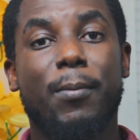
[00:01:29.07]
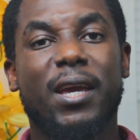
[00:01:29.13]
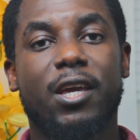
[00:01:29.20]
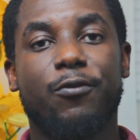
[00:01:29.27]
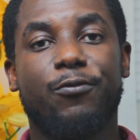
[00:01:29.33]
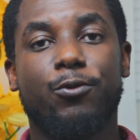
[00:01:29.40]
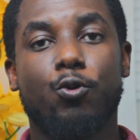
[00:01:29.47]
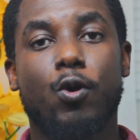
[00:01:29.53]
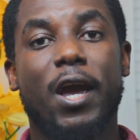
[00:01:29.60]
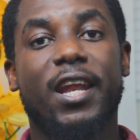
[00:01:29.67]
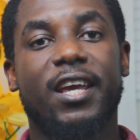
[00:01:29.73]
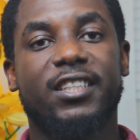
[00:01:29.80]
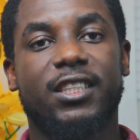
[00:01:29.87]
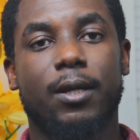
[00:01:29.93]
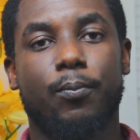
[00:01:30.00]
me give you an
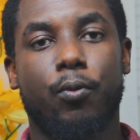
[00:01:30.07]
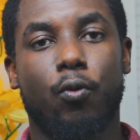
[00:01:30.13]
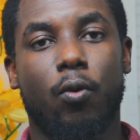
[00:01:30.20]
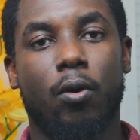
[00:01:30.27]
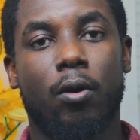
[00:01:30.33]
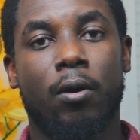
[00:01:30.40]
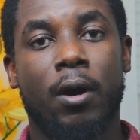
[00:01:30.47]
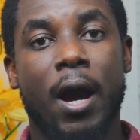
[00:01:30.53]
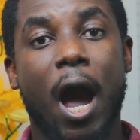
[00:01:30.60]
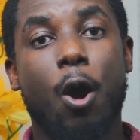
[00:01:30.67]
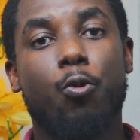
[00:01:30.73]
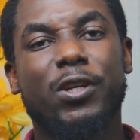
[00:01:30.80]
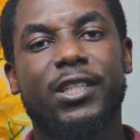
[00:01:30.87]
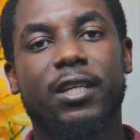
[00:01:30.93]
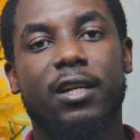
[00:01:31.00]
example. I
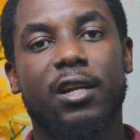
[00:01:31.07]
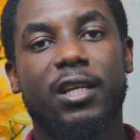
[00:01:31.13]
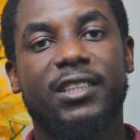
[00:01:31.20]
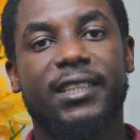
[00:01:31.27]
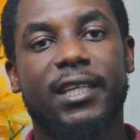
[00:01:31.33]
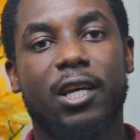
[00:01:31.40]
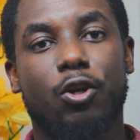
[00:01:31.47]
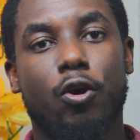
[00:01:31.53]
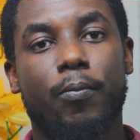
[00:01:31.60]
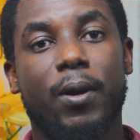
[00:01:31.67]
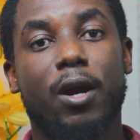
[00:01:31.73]
recently set up